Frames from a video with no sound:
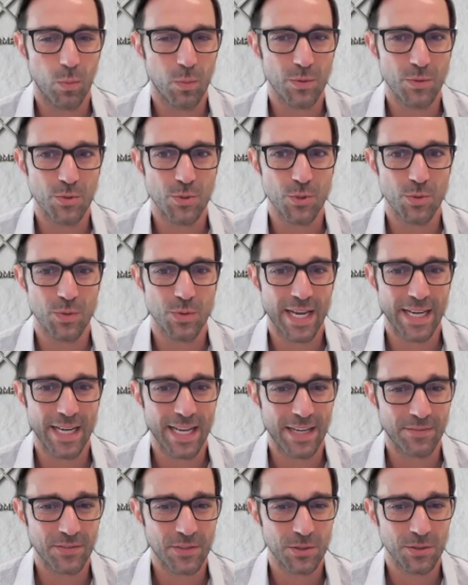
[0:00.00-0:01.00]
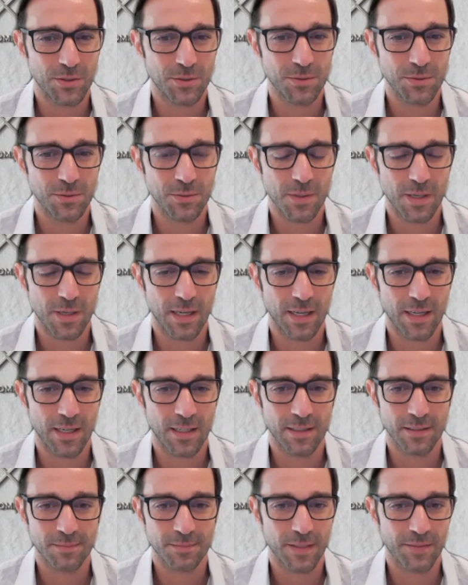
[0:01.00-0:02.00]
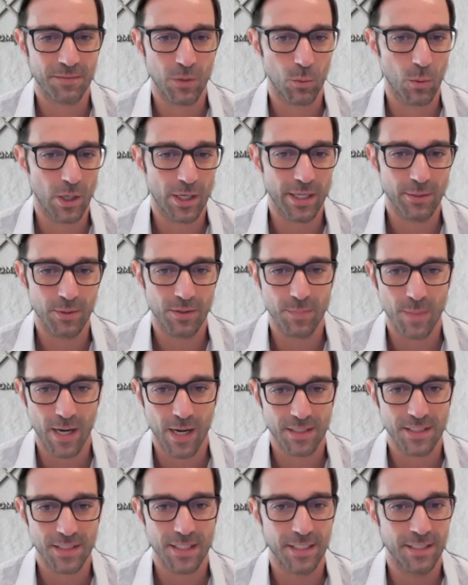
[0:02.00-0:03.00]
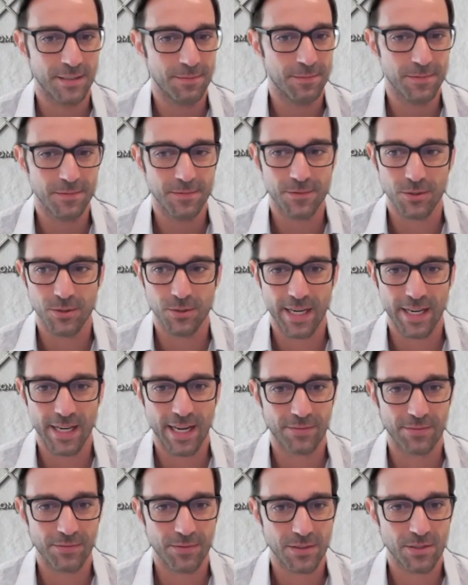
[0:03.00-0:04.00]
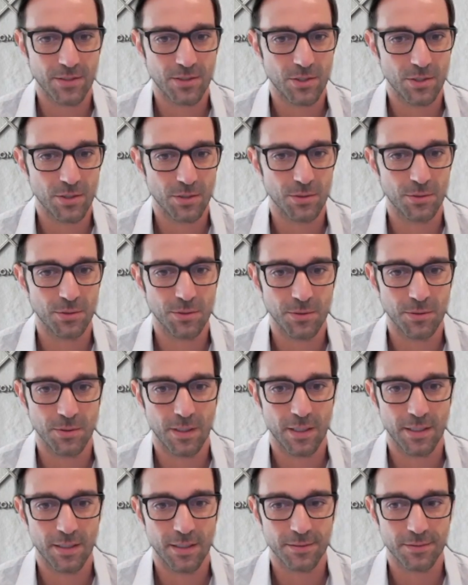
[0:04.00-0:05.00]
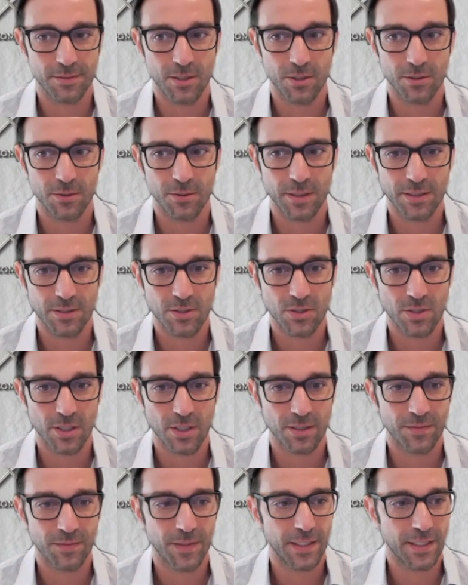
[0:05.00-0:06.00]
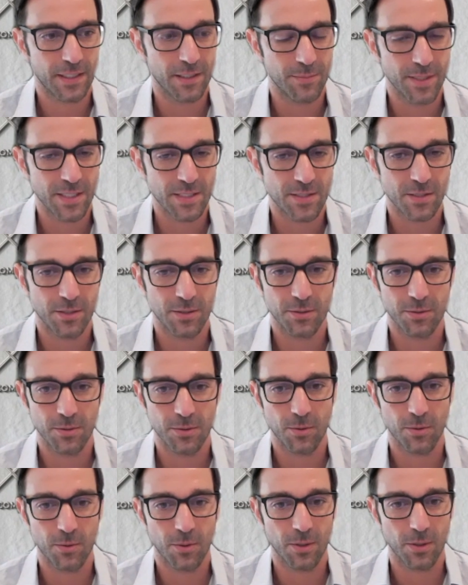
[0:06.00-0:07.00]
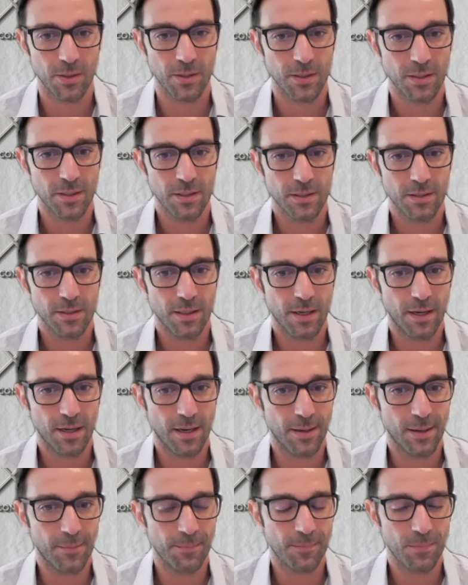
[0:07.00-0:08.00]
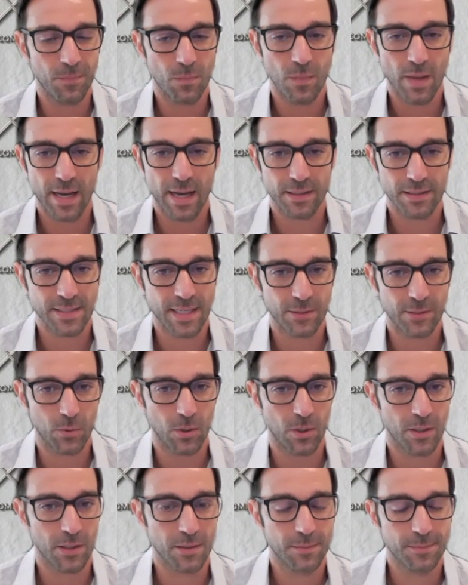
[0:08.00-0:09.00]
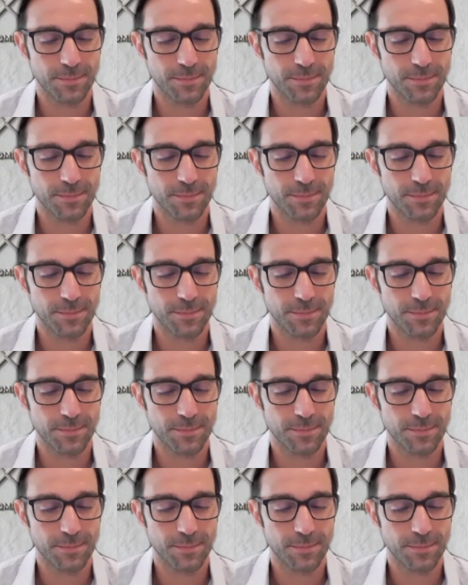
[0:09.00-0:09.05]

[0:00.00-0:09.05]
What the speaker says: do they have to, if they're working with Moxie, do they have to go and start a fideicomiso, or how does that work?